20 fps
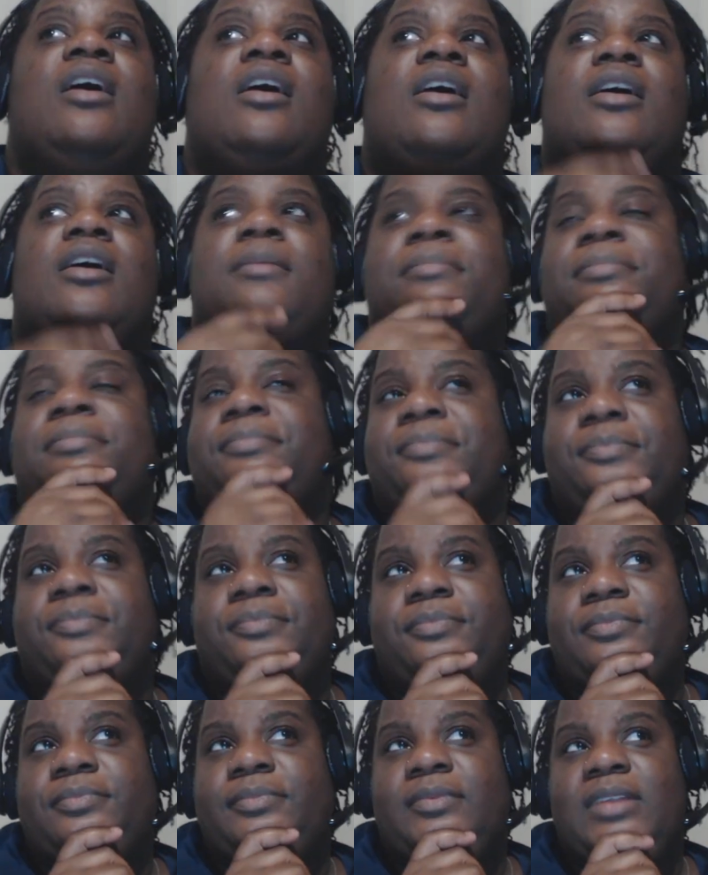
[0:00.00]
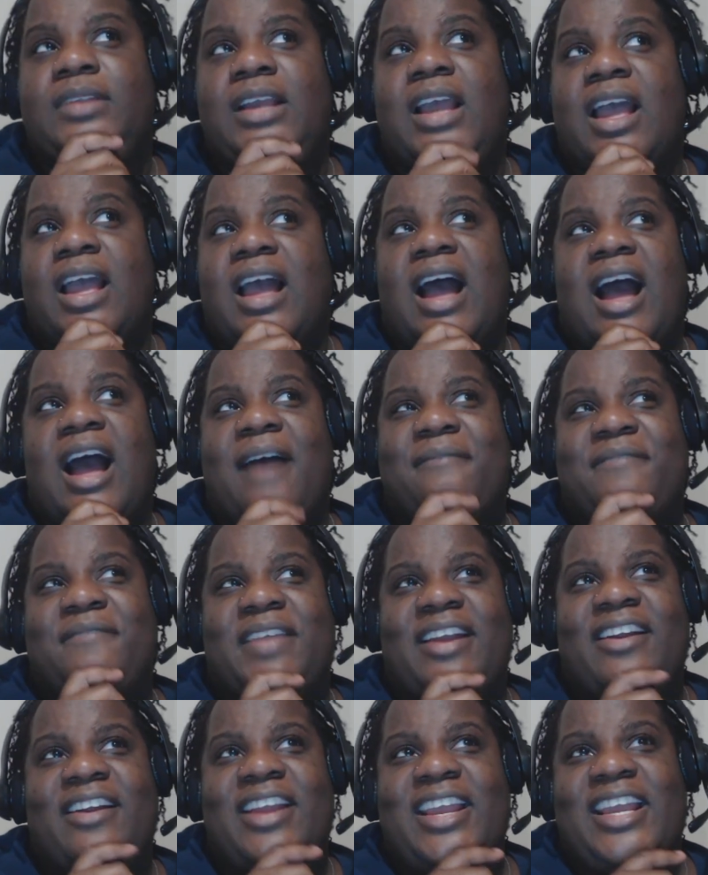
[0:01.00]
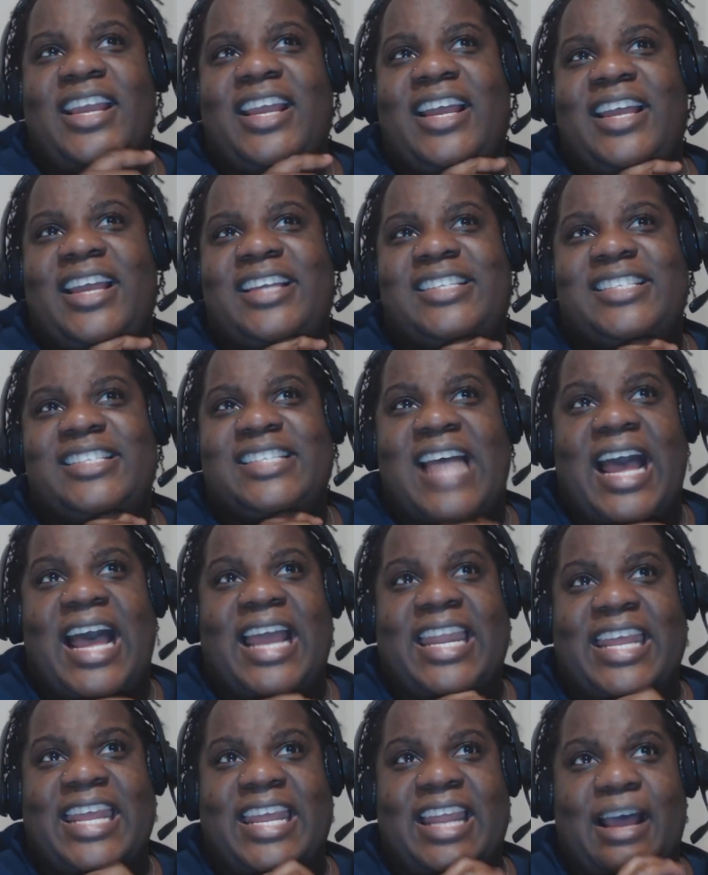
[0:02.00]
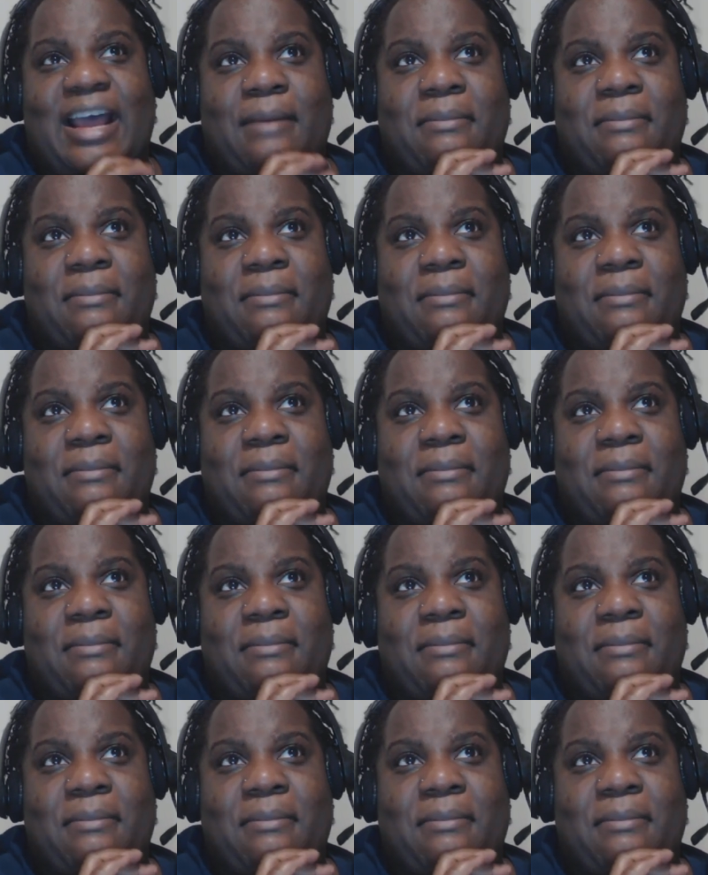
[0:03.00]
um I'm very excited